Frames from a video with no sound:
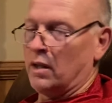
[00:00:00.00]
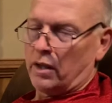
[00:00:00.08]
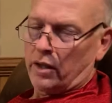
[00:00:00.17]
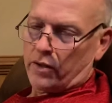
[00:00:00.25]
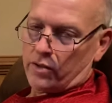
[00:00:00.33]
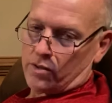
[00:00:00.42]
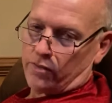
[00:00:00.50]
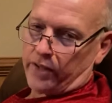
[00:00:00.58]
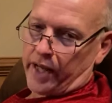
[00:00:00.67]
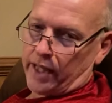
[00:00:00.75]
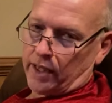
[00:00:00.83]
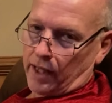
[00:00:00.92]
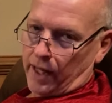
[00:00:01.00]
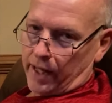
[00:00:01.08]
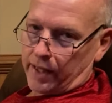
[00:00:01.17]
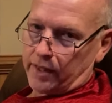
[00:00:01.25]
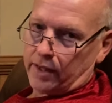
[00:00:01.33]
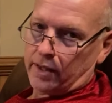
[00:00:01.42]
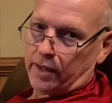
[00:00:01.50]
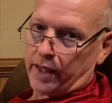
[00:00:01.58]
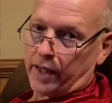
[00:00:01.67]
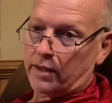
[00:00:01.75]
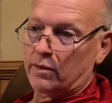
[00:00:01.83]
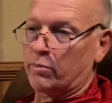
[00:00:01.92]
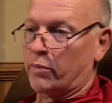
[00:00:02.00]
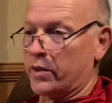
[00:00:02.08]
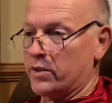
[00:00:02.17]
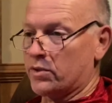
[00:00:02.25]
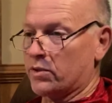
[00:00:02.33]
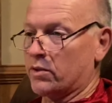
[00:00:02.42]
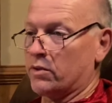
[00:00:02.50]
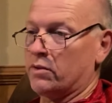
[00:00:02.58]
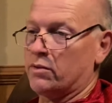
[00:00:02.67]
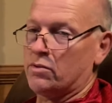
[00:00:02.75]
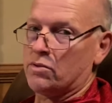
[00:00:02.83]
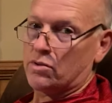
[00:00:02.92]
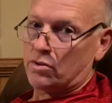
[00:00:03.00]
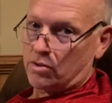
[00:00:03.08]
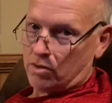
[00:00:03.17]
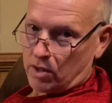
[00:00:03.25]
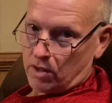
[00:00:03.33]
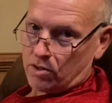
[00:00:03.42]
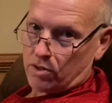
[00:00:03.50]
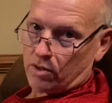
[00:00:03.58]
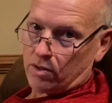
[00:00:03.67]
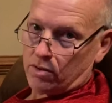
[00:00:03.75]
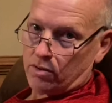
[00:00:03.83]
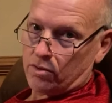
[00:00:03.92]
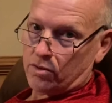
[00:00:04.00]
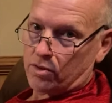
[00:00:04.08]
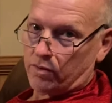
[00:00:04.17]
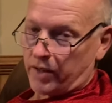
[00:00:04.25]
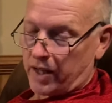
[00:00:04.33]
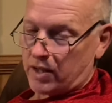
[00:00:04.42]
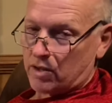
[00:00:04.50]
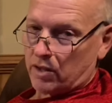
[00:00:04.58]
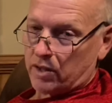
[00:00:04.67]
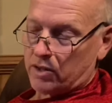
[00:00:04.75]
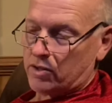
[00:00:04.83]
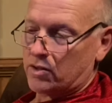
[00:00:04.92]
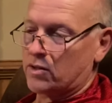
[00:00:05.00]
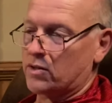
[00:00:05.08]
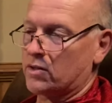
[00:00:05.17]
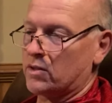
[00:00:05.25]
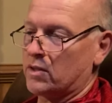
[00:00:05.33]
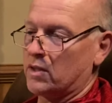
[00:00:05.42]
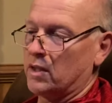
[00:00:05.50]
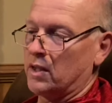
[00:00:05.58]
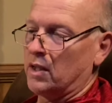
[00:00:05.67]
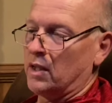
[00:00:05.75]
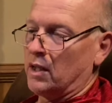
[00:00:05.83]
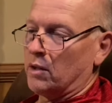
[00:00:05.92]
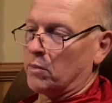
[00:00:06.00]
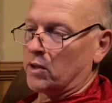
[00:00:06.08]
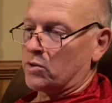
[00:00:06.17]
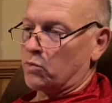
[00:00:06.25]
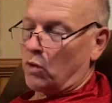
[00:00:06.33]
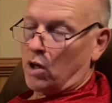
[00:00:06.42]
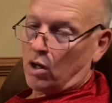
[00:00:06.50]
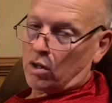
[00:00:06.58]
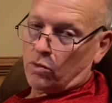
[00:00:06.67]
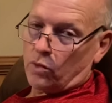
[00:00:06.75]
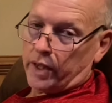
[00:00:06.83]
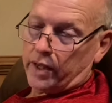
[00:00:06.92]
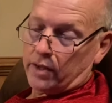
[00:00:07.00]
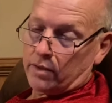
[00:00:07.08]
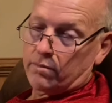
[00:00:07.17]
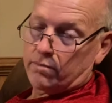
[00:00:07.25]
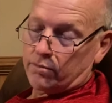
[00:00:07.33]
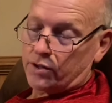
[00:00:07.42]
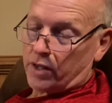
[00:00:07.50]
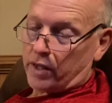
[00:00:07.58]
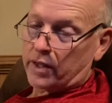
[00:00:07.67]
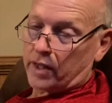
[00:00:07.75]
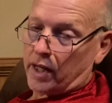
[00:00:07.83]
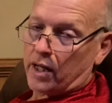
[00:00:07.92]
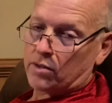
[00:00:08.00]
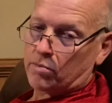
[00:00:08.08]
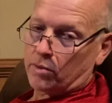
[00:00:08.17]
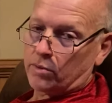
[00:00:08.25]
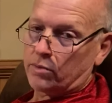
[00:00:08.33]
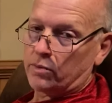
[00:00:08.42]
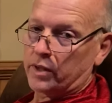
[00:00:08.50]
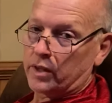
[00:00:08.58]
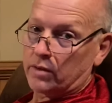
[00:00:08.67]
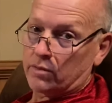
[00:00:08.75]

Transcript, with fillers: You know, there's a fine line that preachers, teachers, evangelists must walk when sharing the gospel, when,